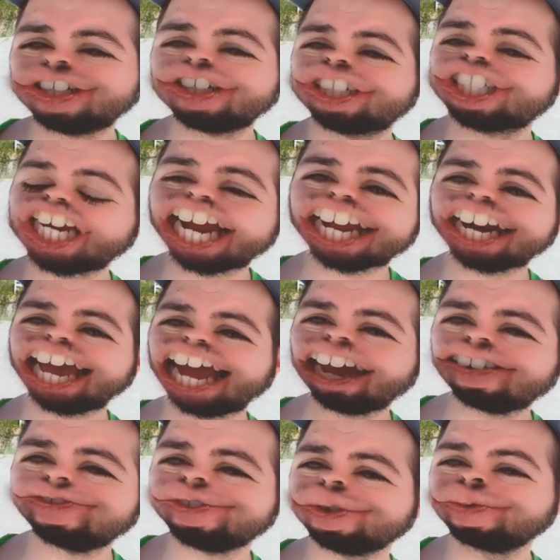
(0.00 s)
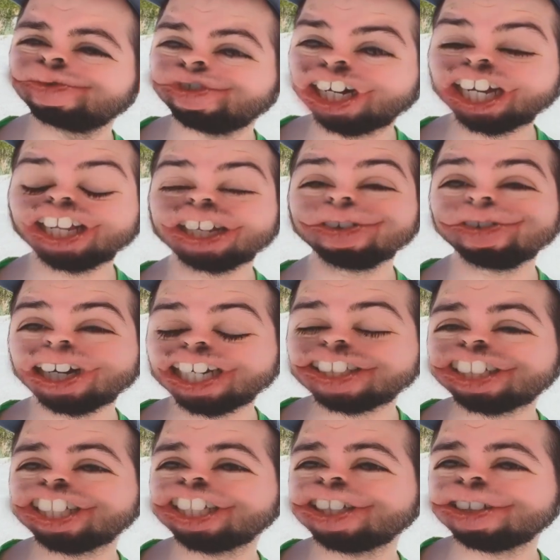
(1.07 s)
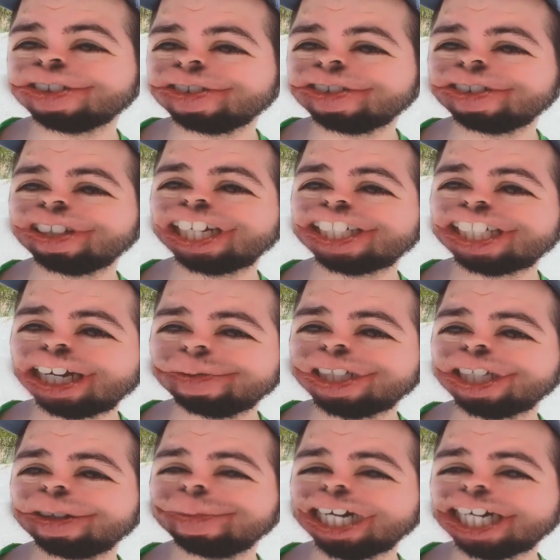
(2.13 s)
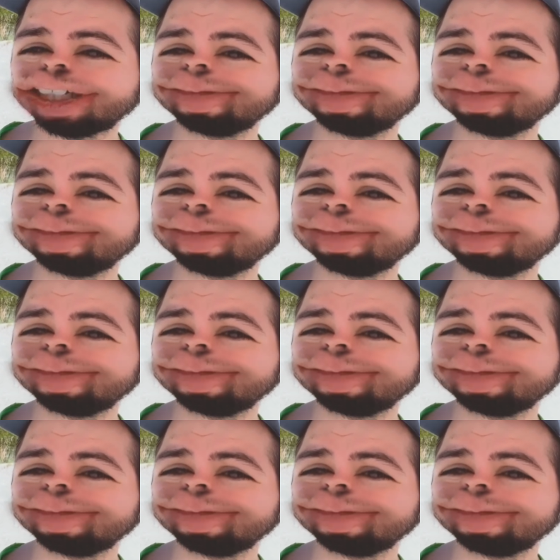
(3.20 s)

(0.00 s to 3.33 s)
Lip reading: check it out if you really want to. That's up to you, bud.